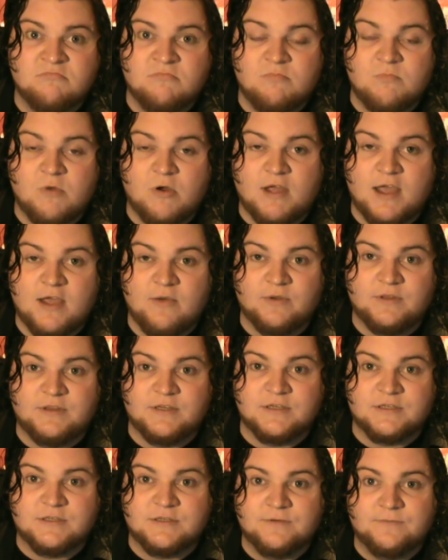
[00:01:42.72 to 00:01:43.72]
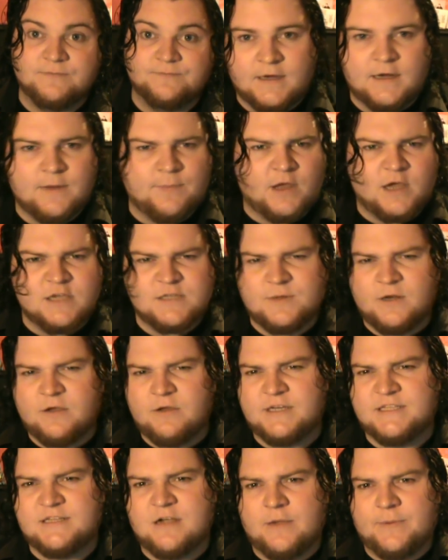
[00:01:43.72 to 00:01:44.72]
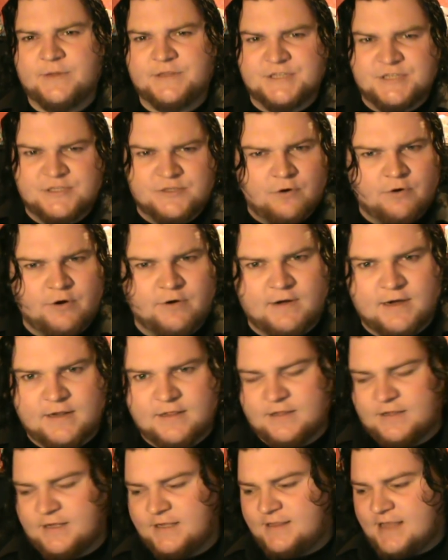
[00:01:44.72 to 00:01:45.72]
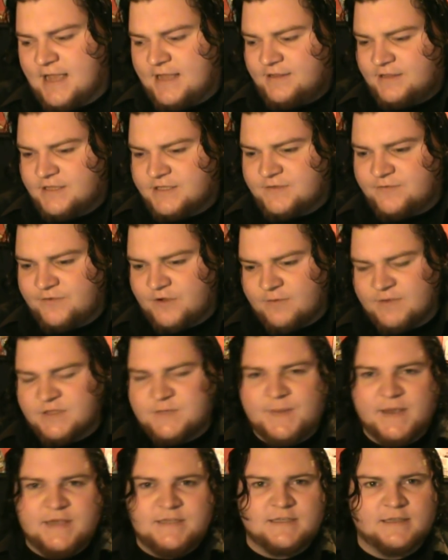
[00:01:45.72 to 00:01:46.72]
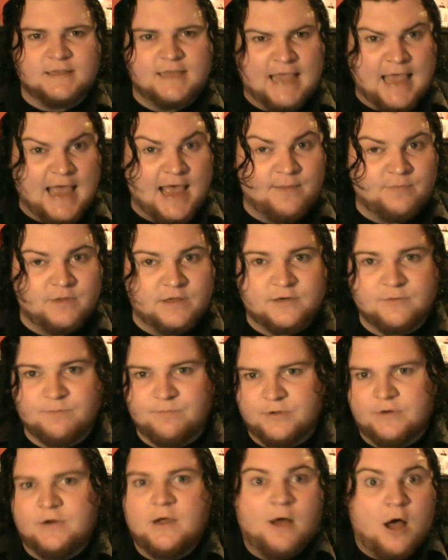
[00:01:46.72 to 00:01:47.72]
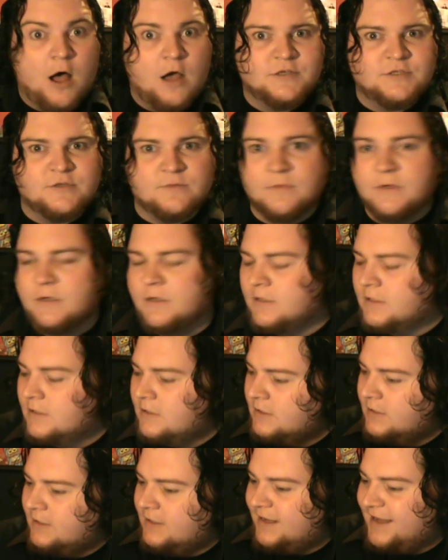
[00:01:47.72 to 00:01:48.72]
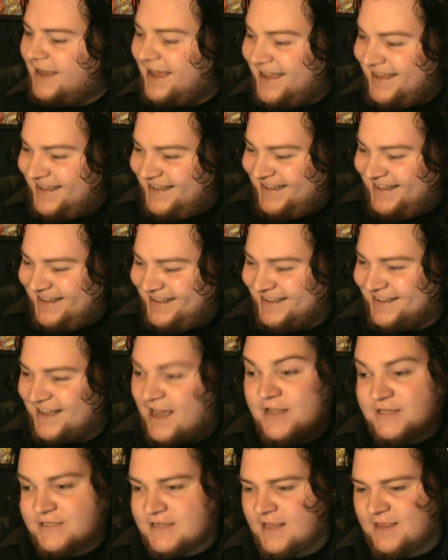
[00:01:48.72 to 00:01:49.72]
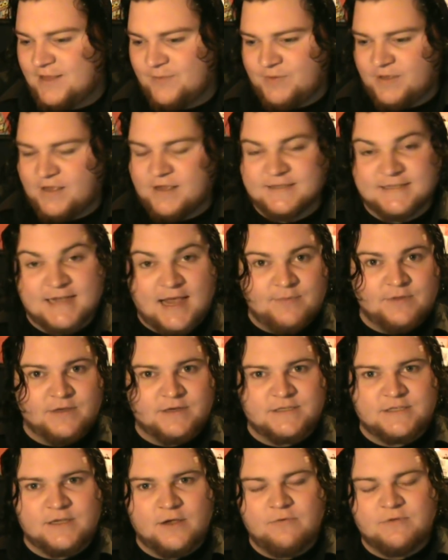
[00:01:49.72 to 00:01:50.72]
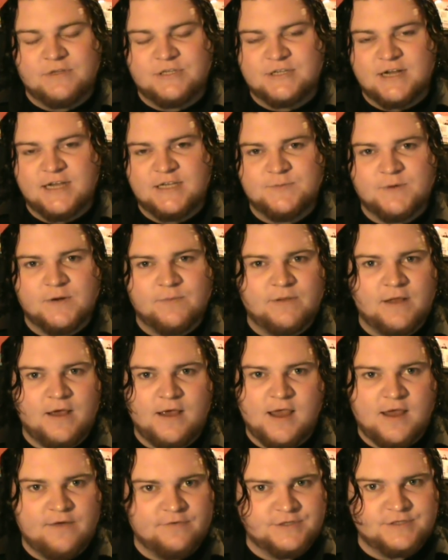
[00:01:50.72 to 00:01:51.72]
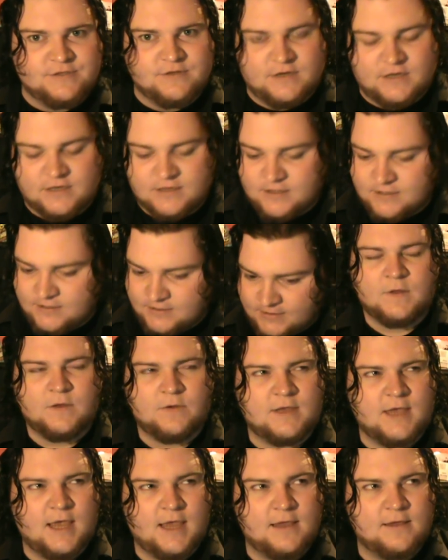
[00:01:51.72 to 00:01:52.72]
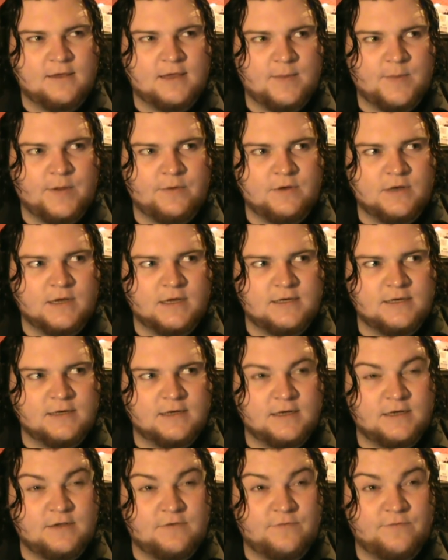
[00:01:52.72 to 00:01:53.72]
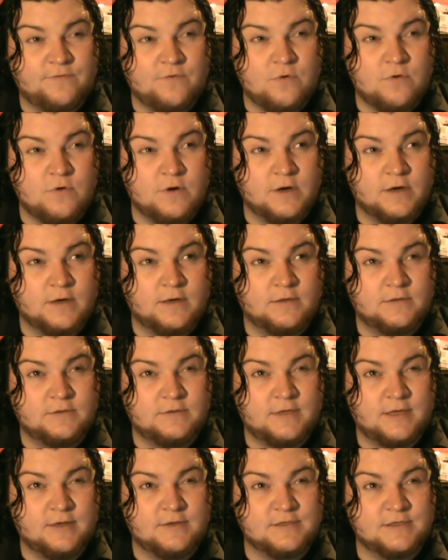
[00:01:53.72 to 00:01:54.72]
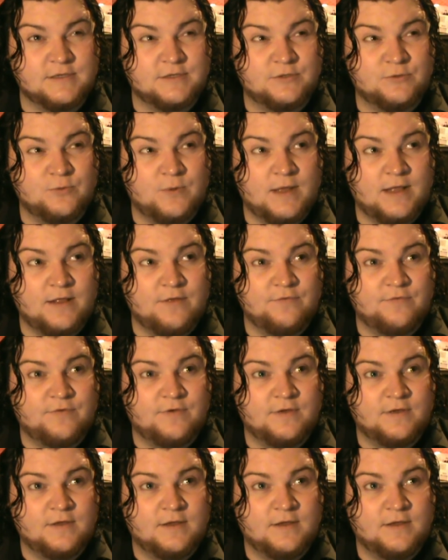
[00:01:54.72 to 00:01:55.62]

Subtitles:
I'm okay with this. Now, because I'm not going to talk about the story or anything like that in this film, it's basically Hamlet, but awesome. I say that because Hamlet is the only Shakespeare play I ever studied. Okay, came out in 1994, 2012.